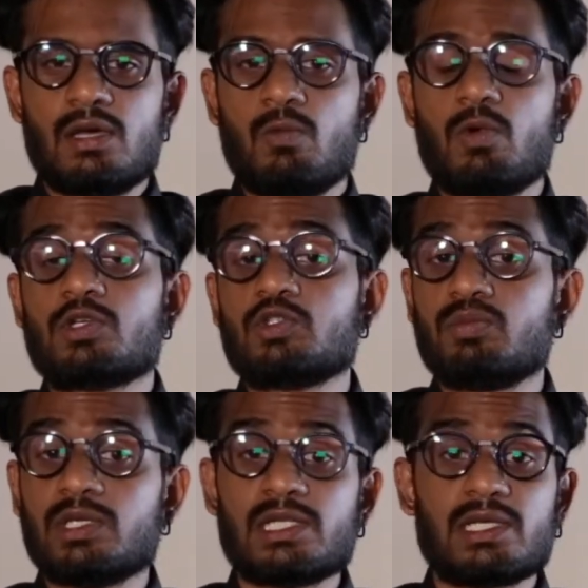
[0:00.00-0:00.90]
work should
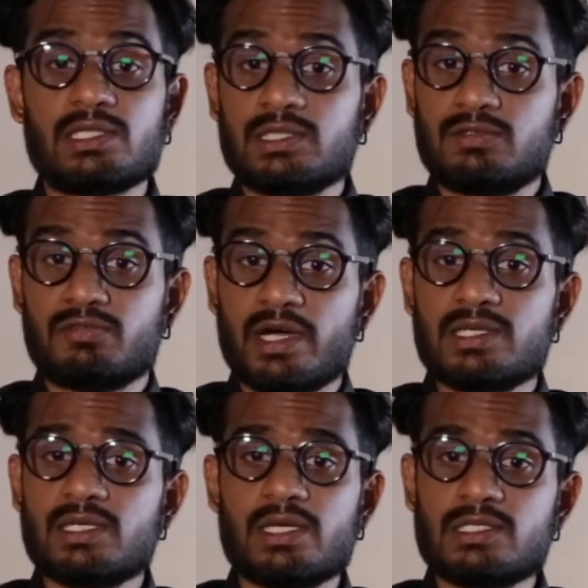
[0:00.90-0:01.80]
be clearly
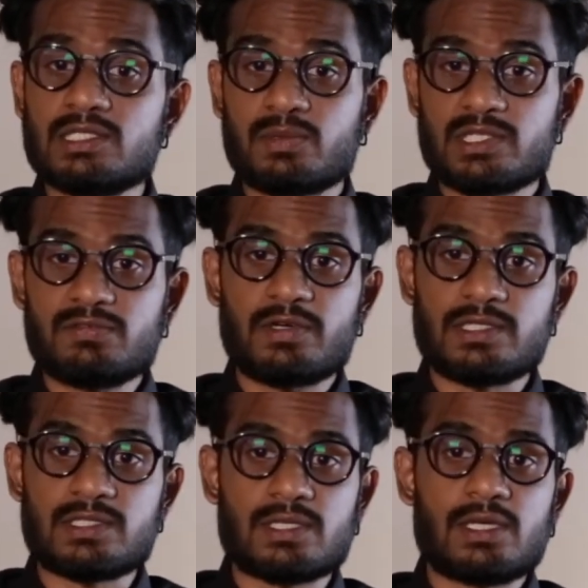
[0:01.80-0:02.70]
defined and specified.